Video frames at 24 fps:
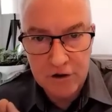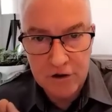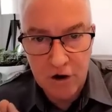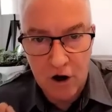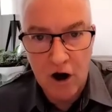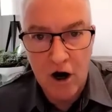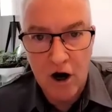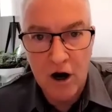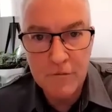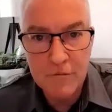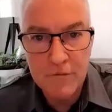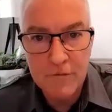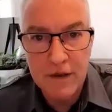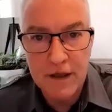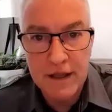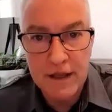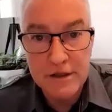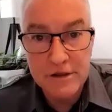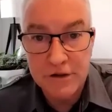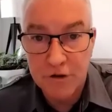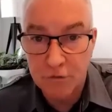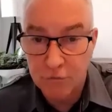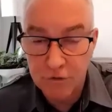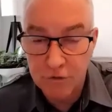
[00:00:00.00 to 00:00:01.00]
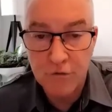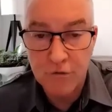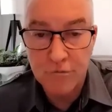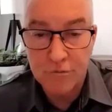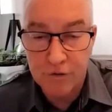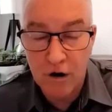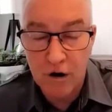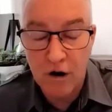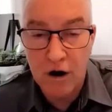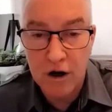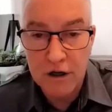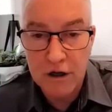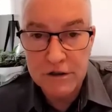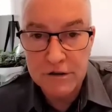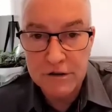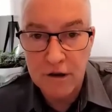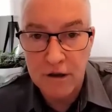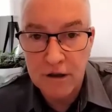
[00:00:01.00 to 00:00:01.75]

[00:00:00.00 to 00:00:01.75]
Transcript: time is the real prize.